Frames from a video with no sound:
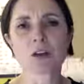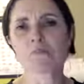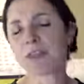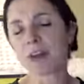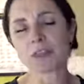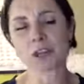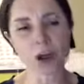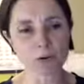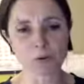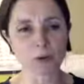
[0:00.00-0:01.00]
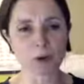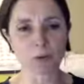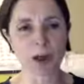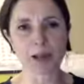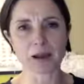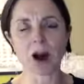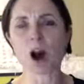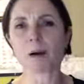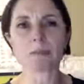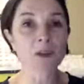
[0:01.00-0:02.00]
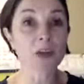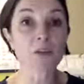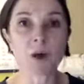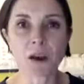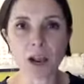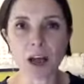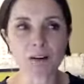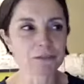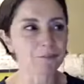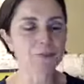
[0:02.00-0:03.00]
Nothing goes my way. Oh, the other one I love.